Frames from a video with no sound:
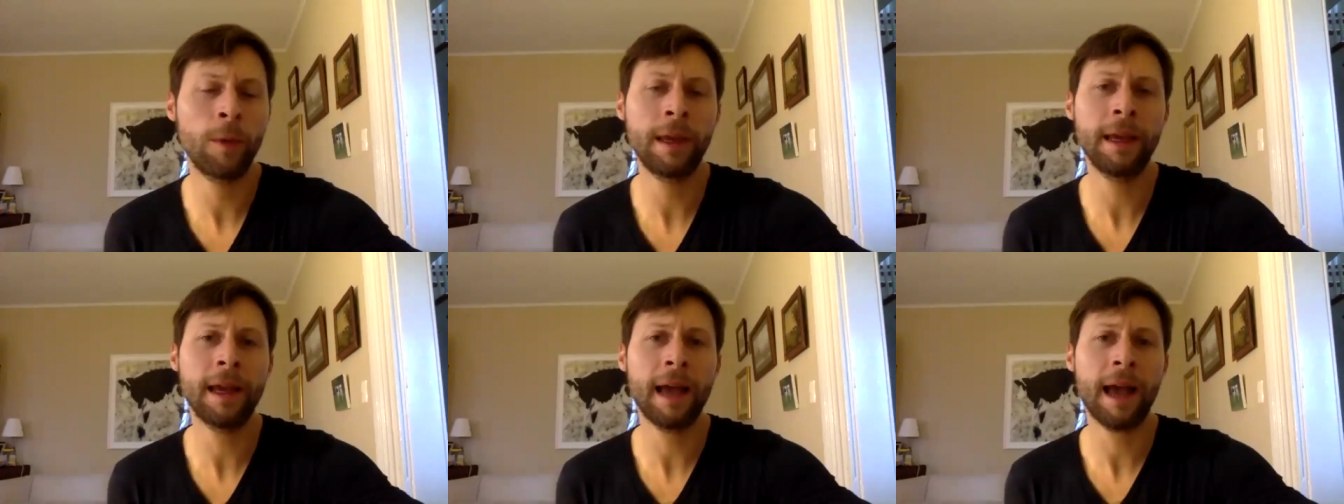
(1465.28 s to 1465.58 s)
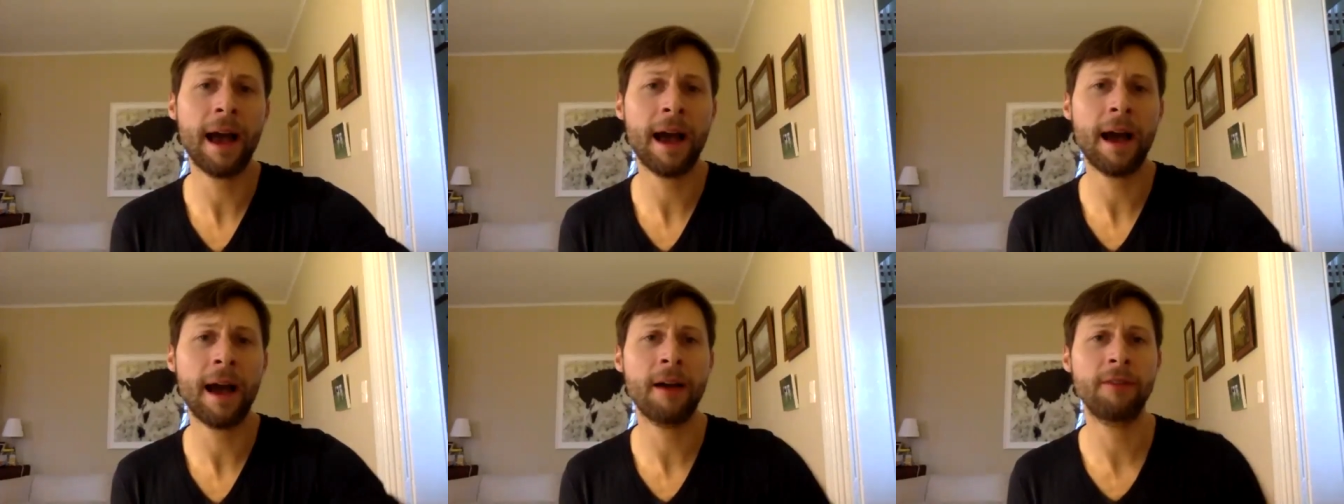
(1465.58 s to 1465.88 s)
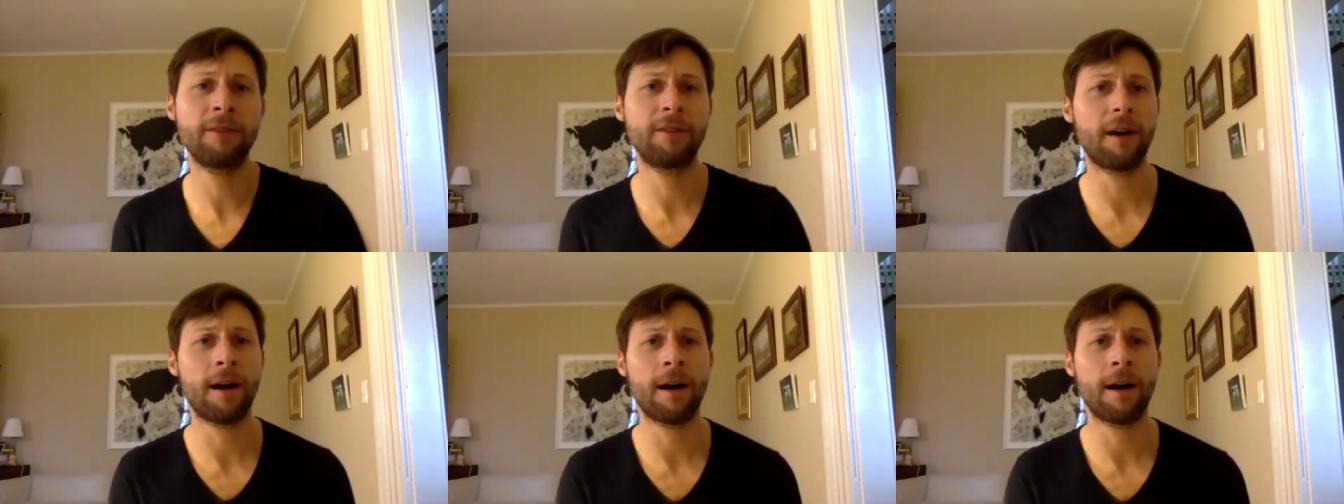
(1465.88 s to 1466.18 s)

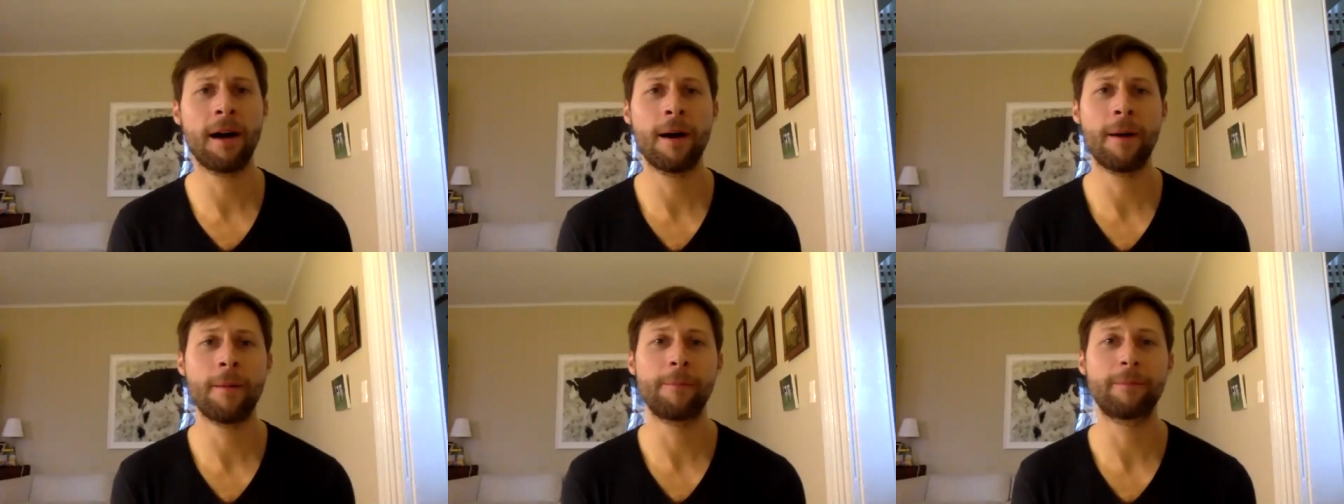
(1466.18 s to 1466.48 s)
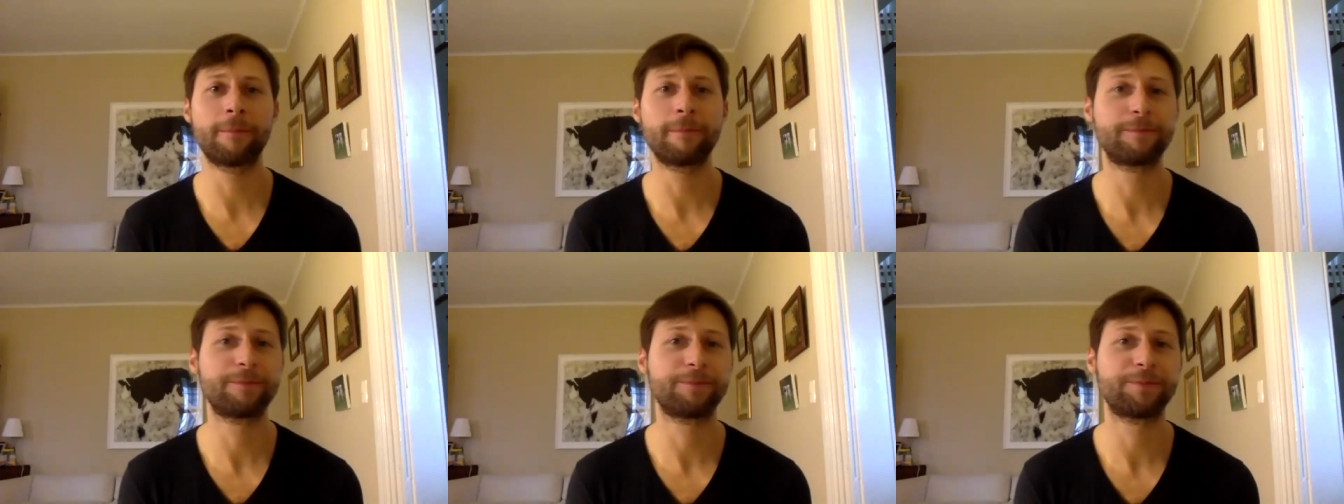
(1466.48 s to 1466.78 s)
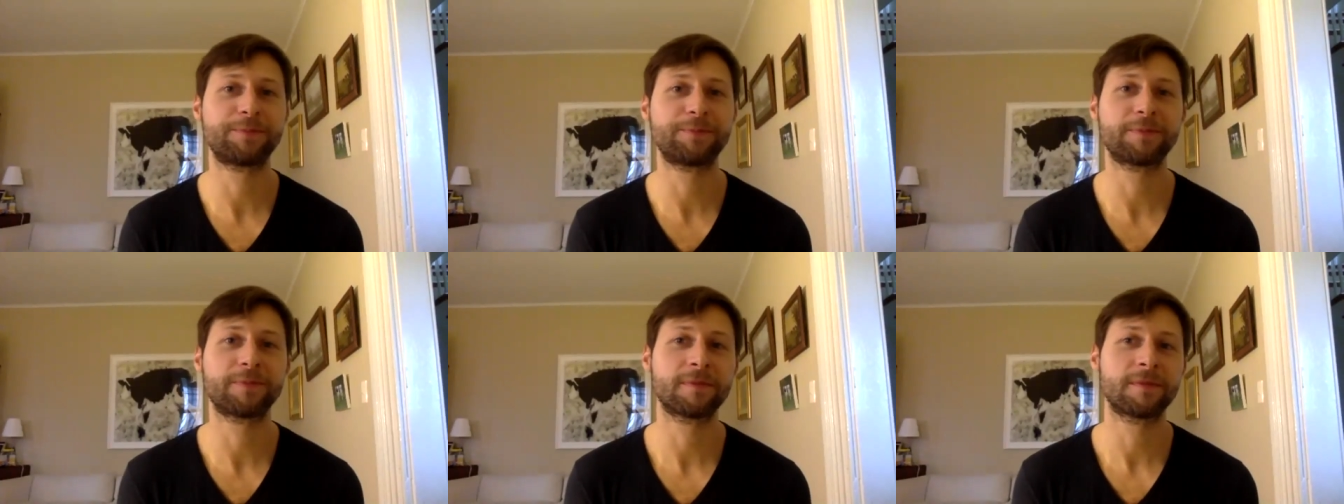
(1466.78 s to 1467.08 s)
have, um,
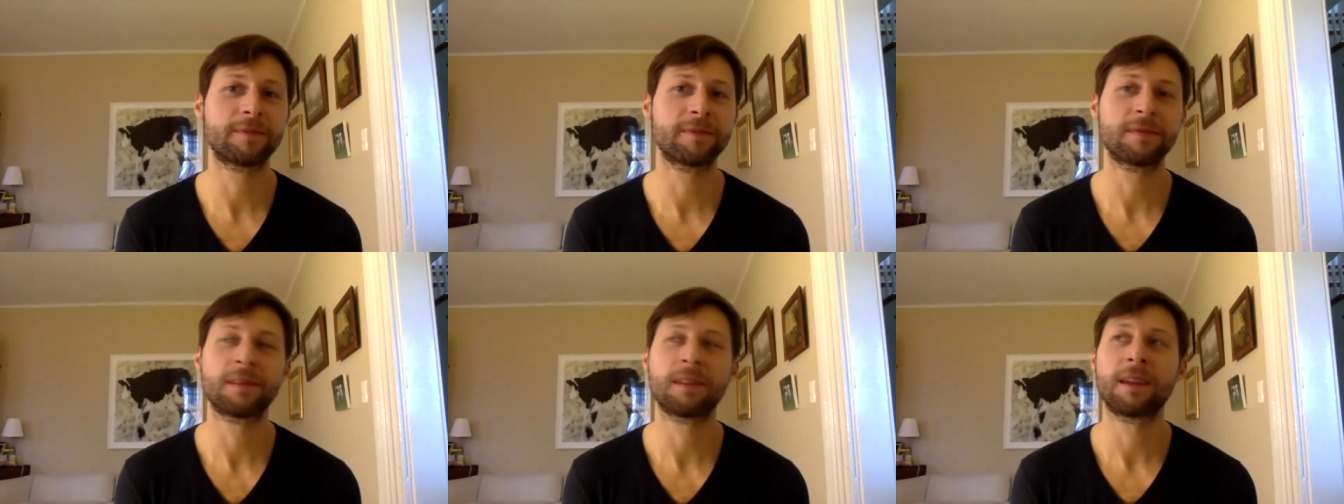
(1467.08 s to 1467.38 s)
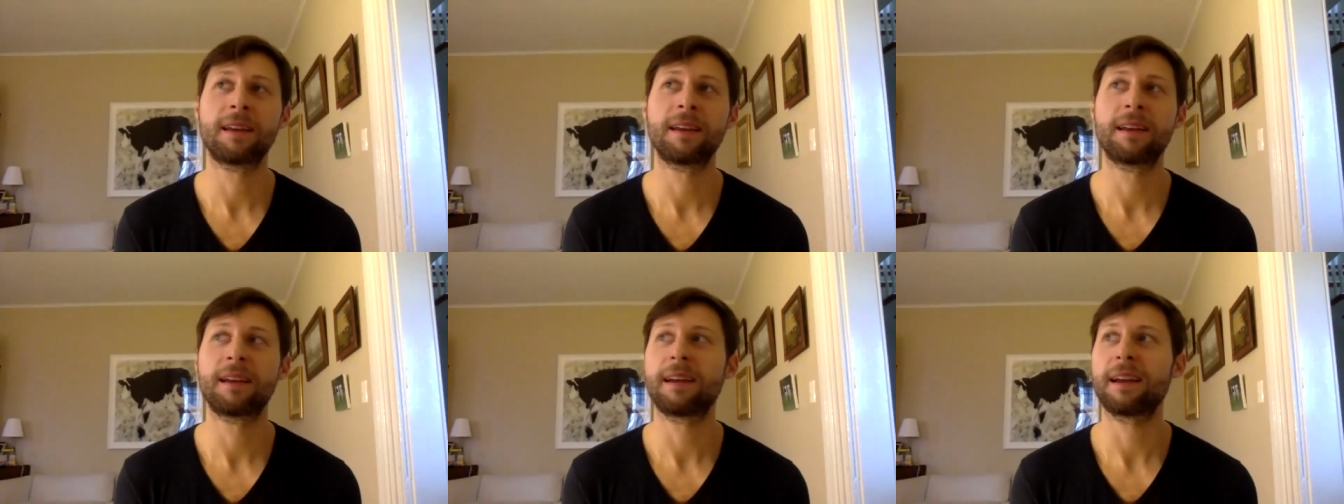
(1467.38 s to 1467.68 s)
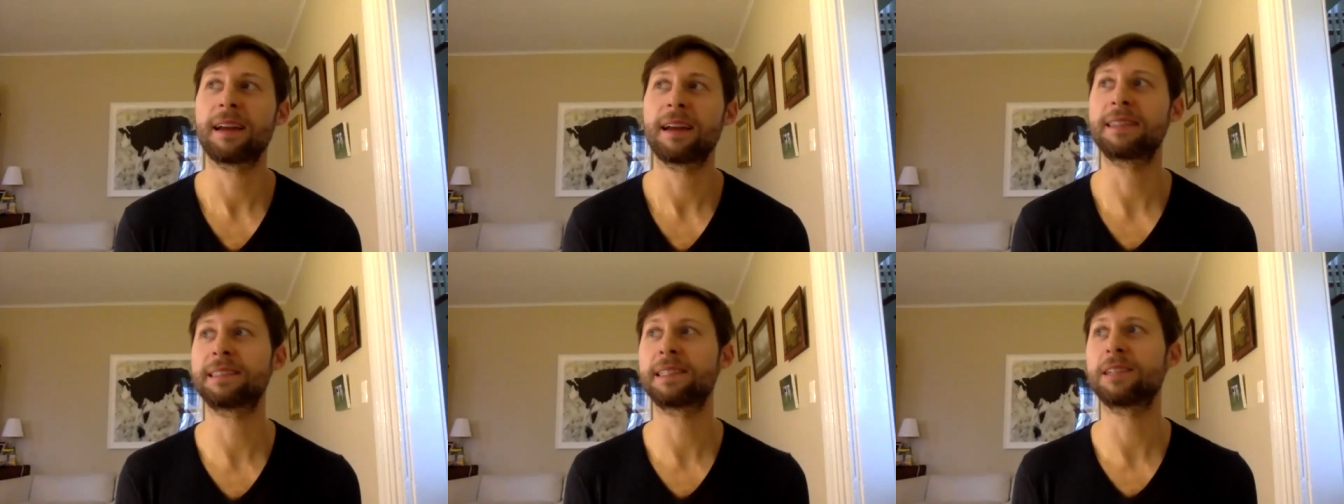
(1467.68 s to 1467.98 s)

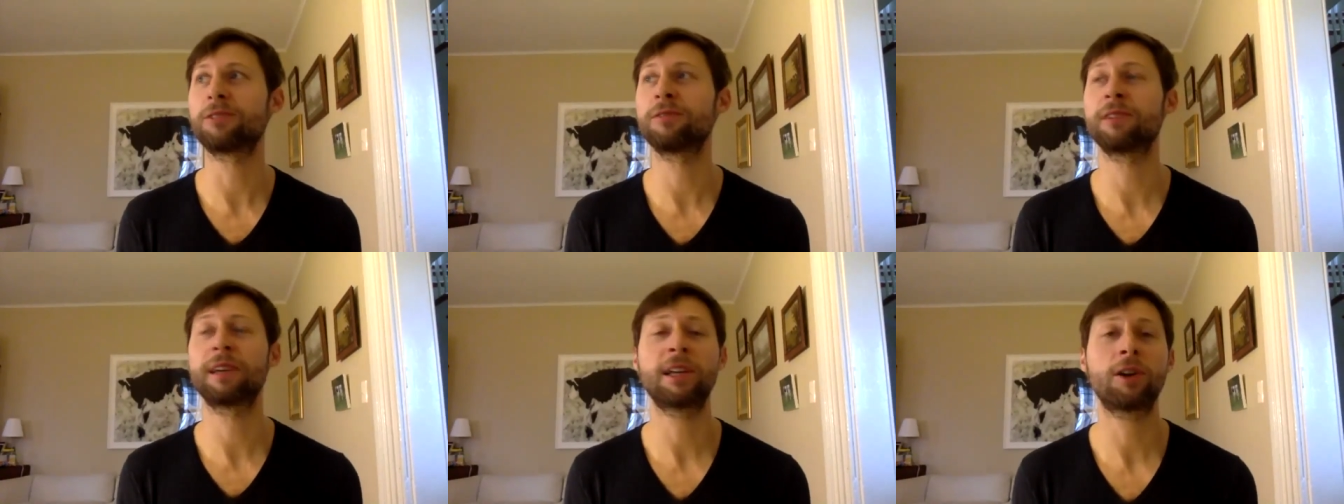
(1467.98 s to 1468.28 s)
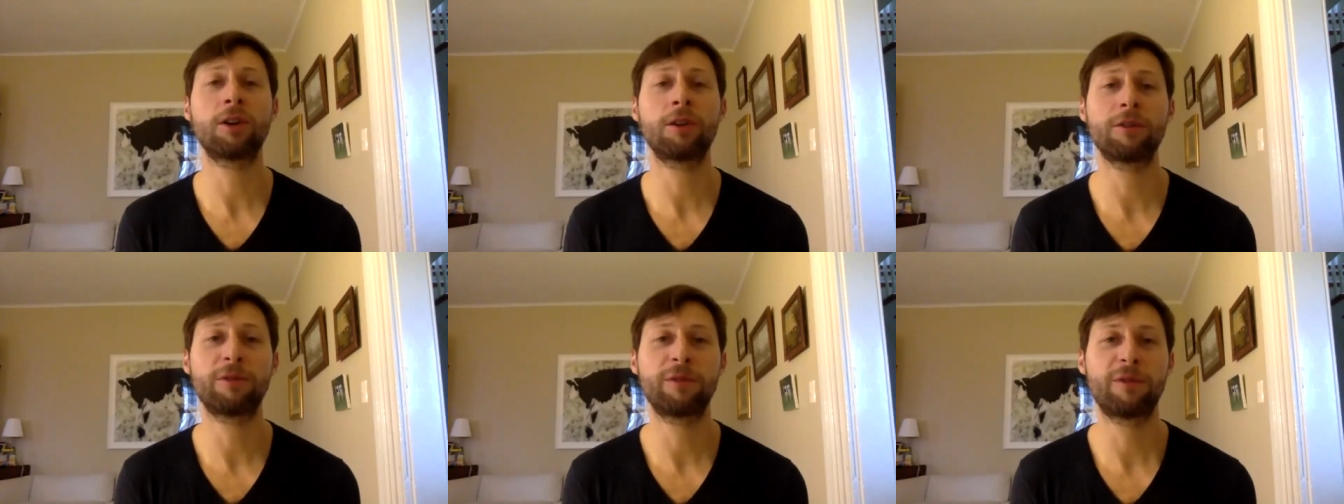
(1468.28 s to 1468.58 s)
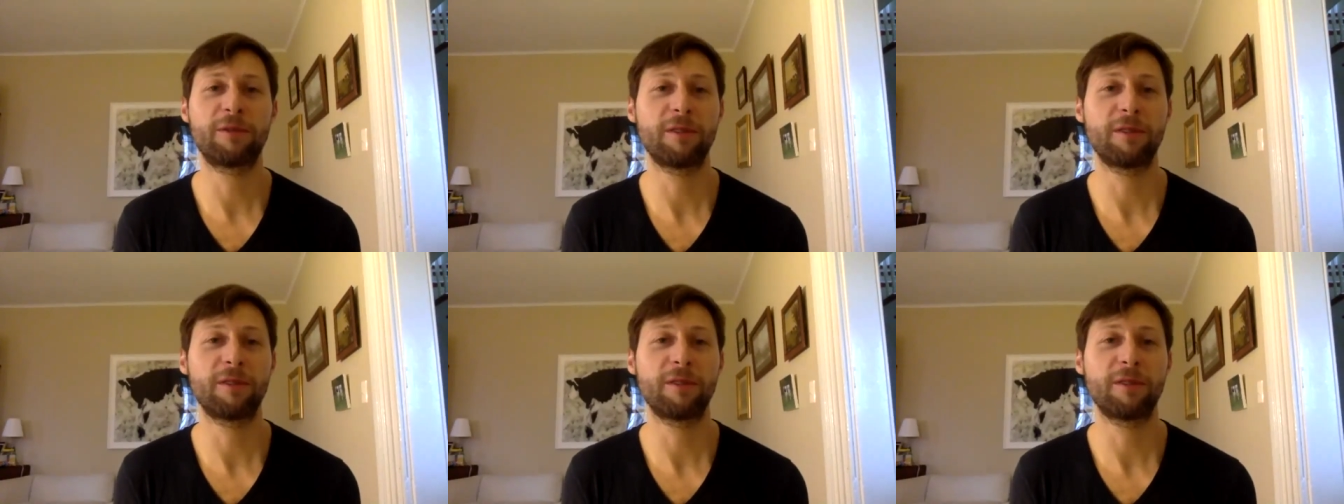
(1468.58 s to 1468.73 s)
it's a little,